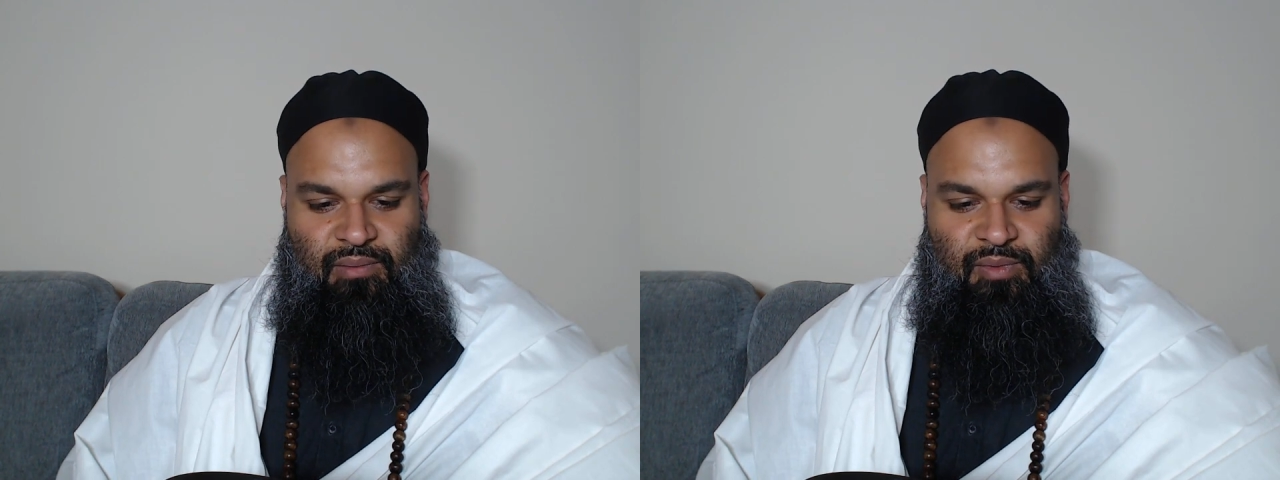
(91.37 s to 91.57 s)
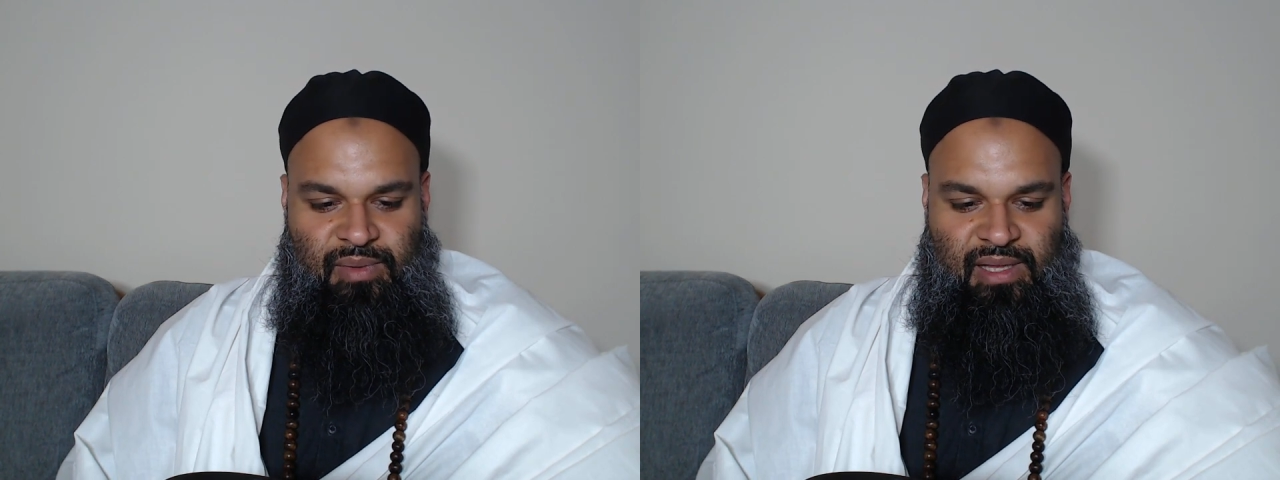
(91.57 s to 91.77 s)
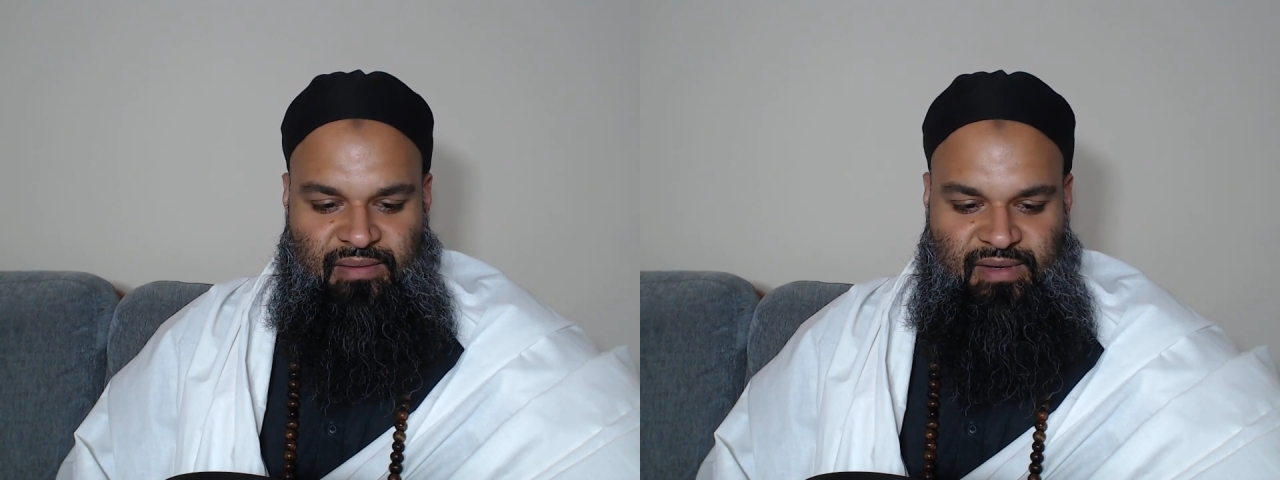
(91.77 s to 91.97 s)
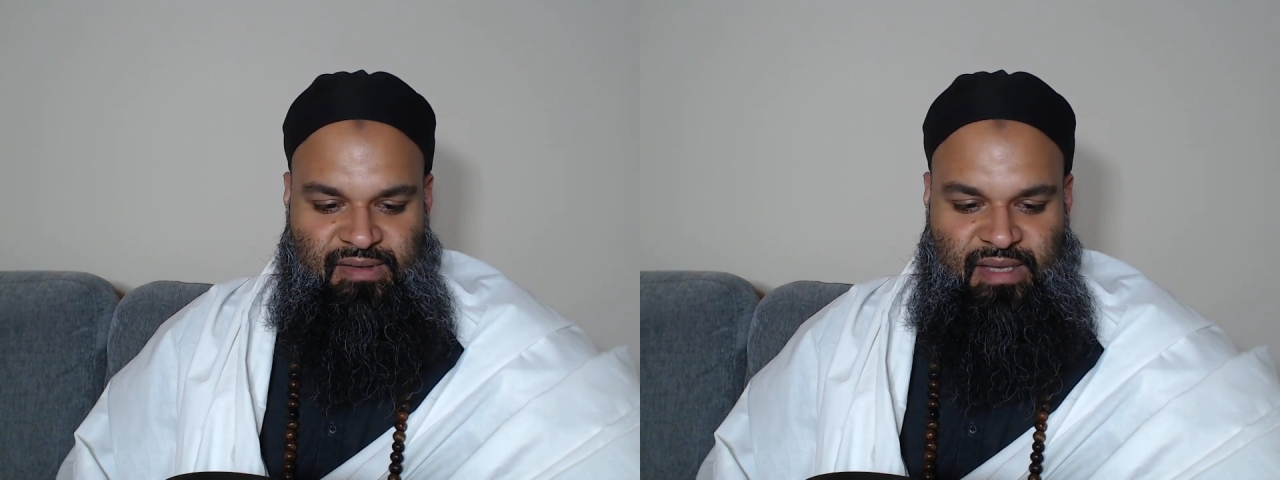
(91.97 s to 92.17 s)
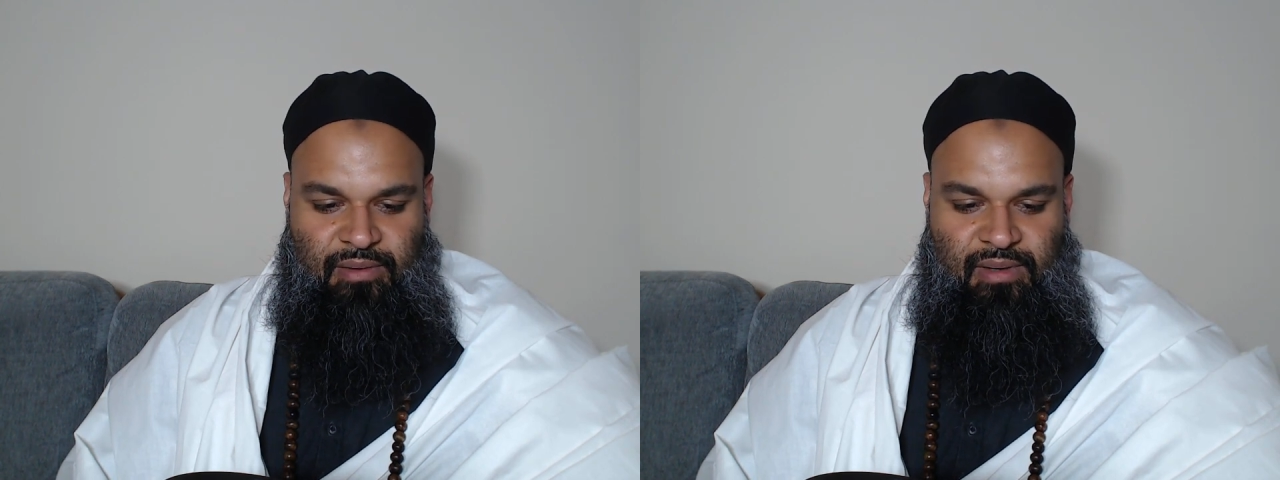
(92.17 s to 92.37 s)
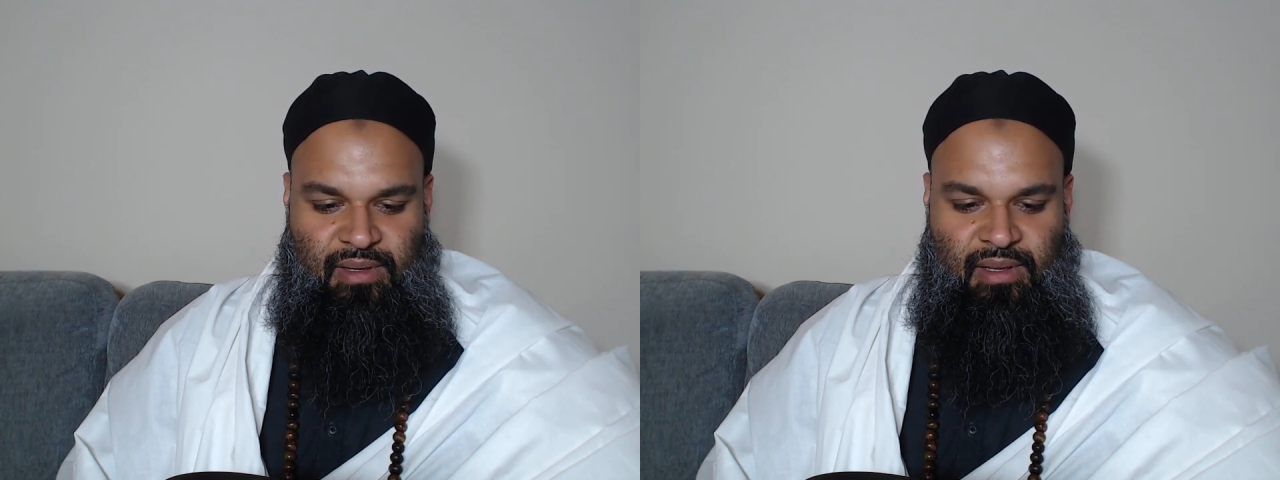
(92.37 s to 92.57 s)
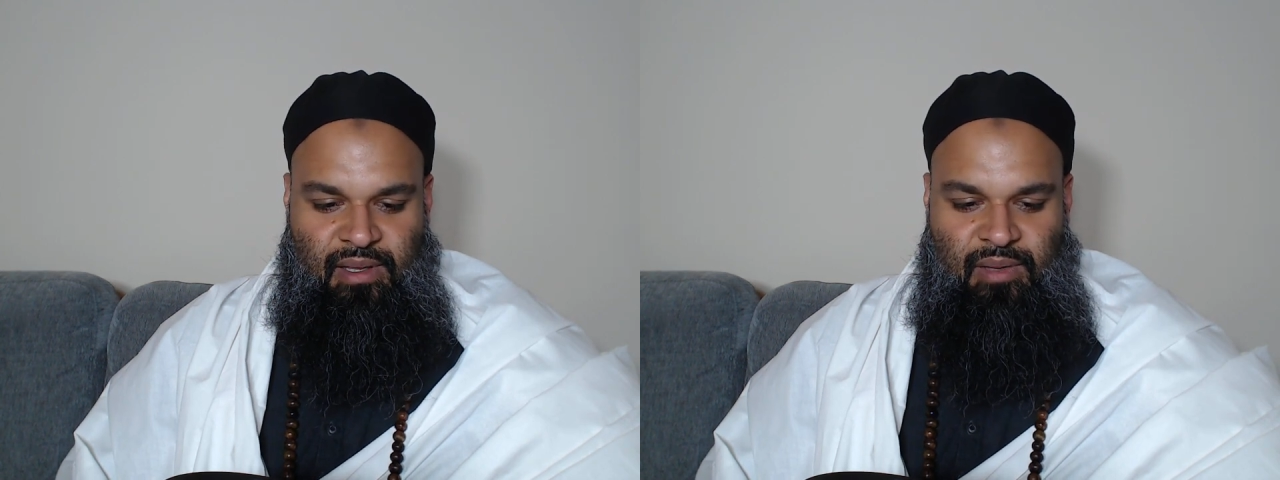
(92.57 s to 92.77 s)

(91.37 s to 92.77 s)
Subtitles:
will be left astounded.